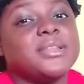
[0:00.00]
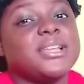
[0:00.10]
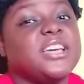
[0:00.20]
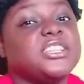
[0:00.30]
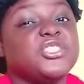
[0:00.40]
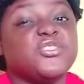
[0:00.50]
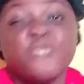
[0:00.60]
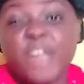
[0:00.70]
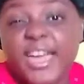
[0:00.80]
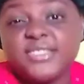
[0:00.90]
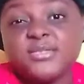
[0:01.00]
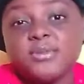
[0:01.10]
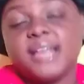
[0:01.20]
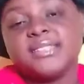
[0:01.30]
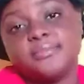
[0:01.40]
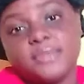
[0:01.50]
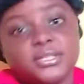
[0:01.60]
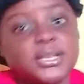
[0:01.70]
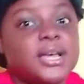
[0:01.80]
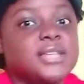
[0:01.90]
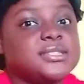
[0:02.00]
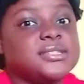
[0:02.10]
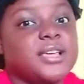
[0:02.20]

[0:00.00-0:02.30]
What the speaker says: but I try to as much as